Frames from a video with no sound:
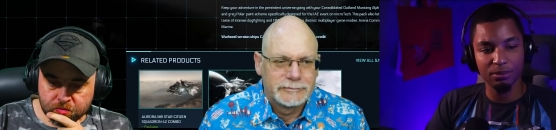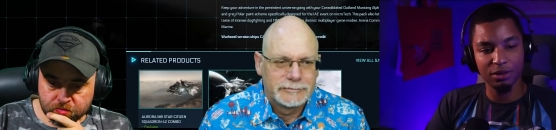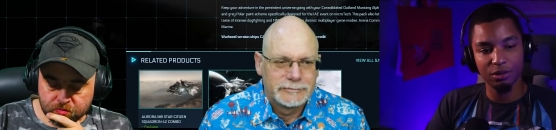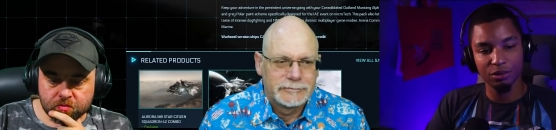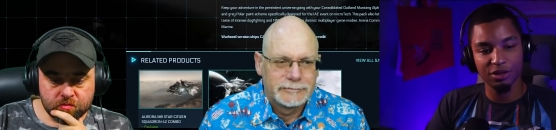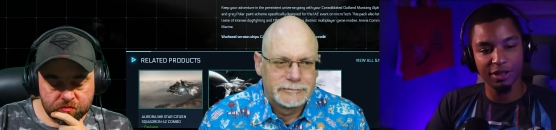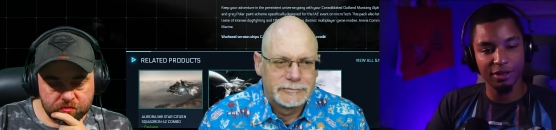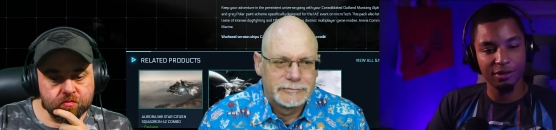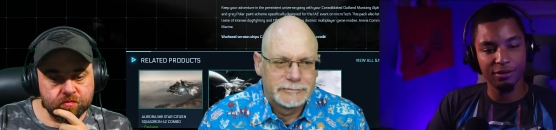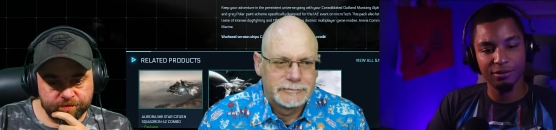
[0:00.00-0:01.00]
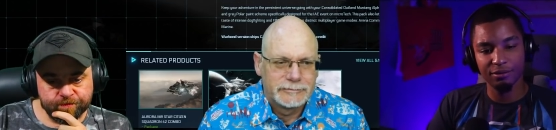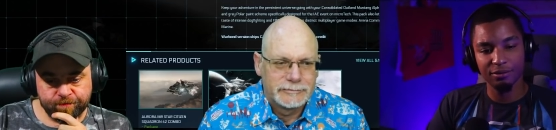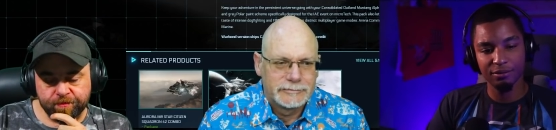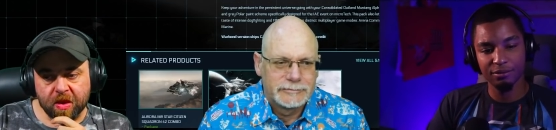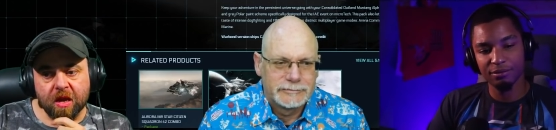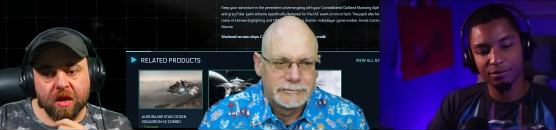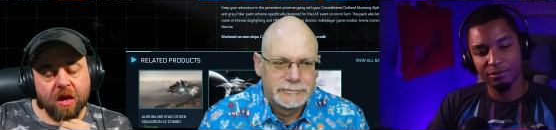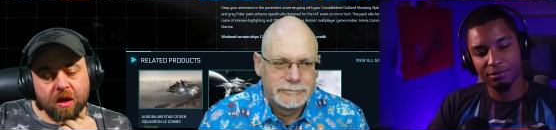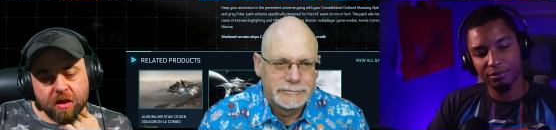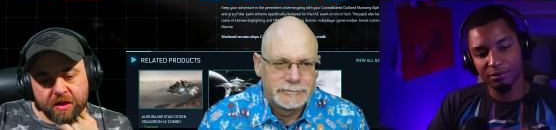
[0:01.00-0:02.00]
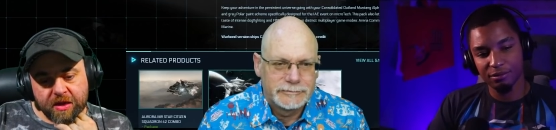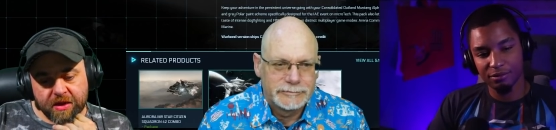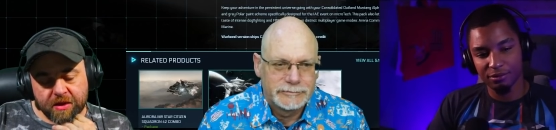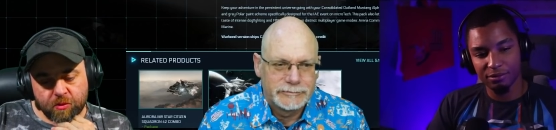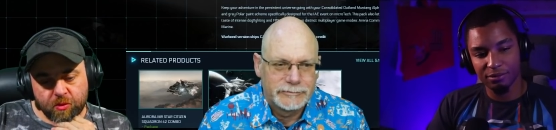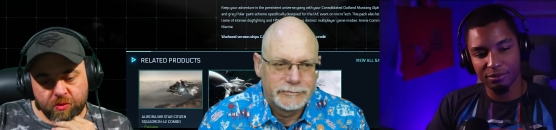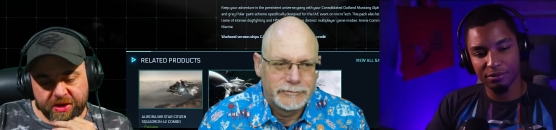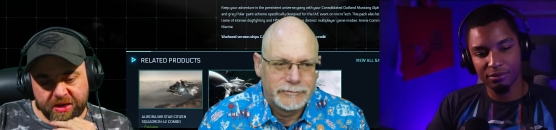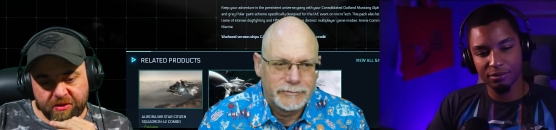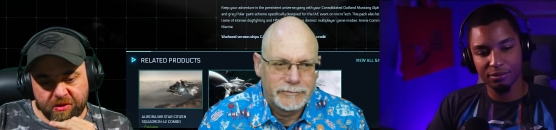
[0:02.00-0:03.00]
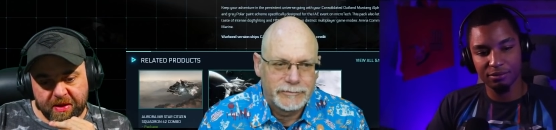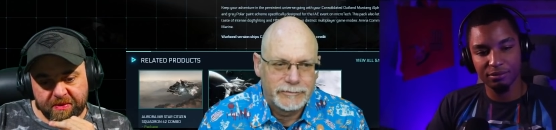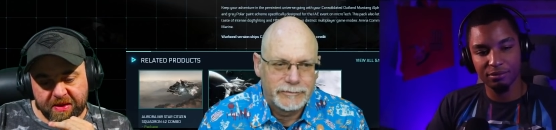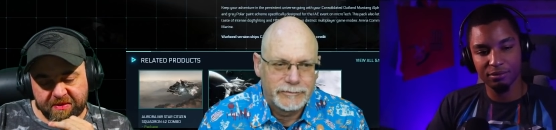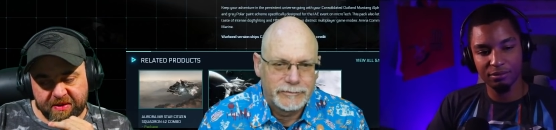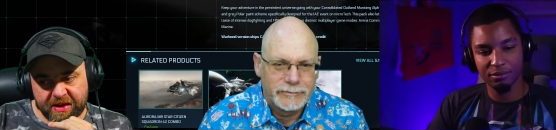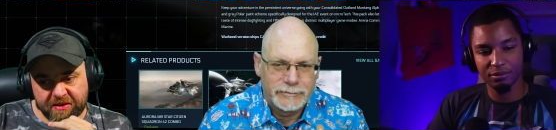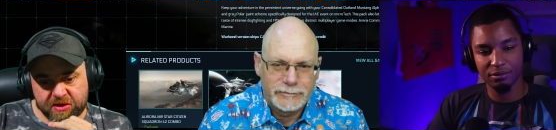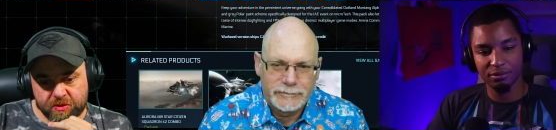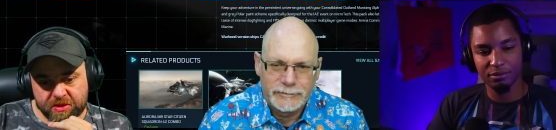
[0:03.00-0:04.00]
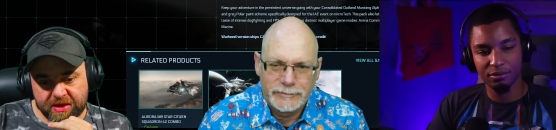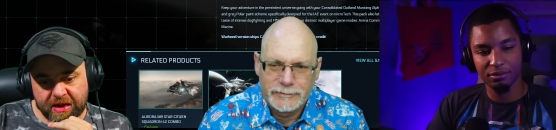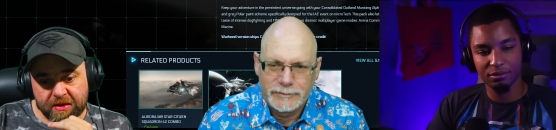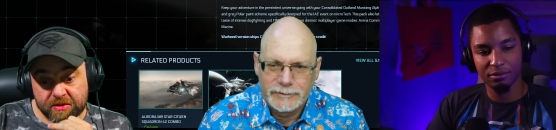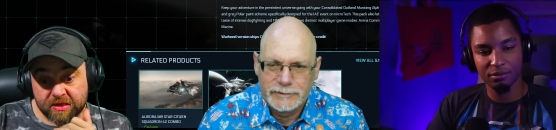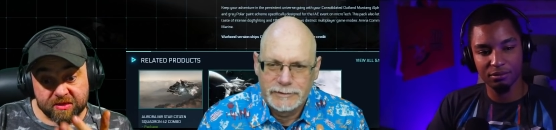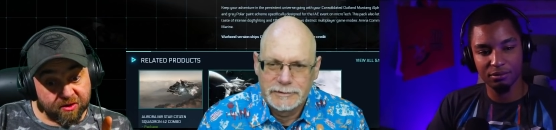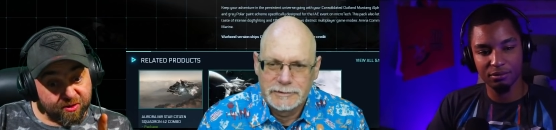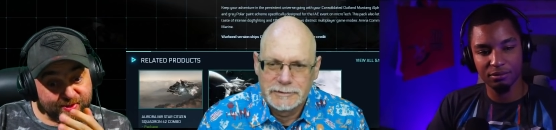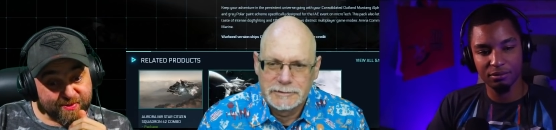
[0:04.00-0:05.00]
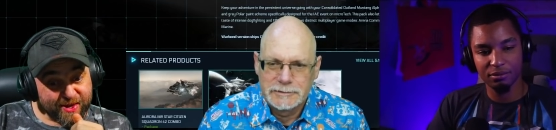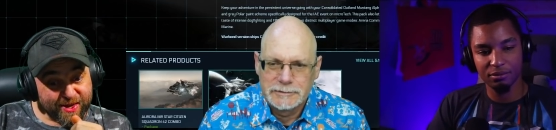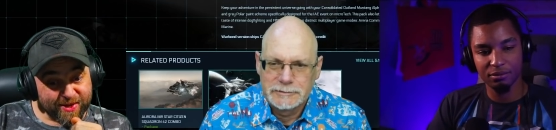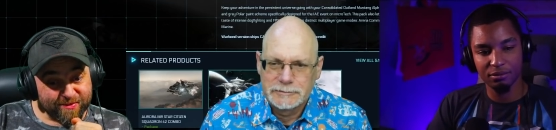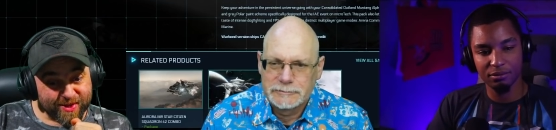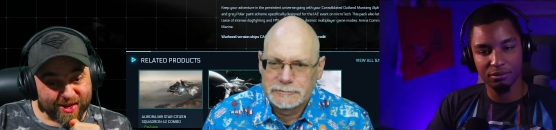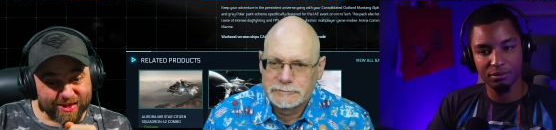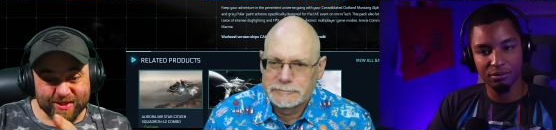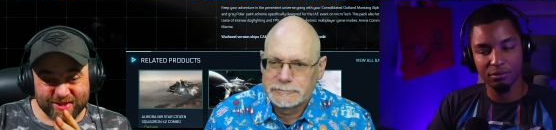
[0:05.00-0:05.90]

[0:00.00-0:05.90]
Speaker 1: up to gold standard.
Speaker 2: Yeah, well, we did hear about that today actually with the cutlass. So speaking of the cutlass,